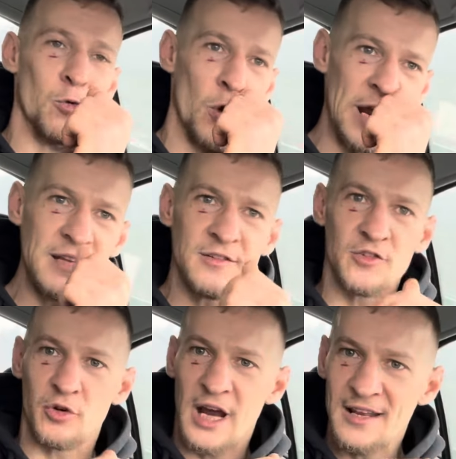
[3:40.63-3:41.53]
weight,
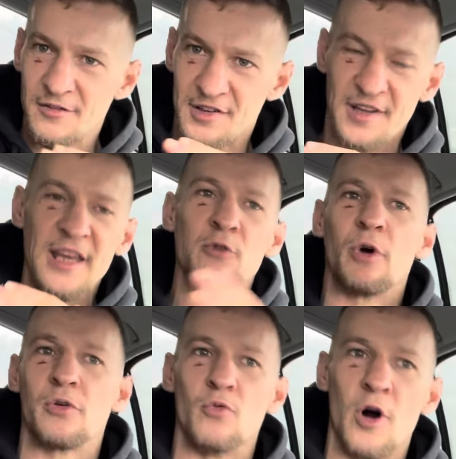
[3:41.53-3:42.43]
so you're kind of staying
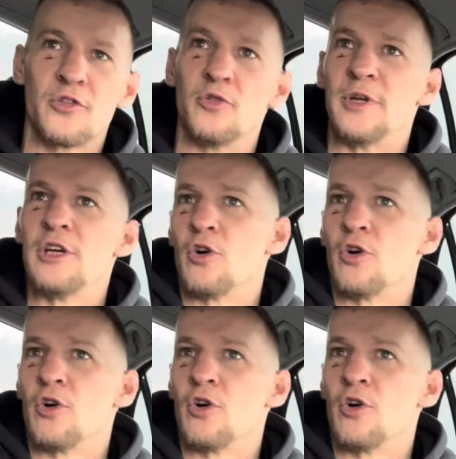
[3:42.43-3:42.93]
where you want to be,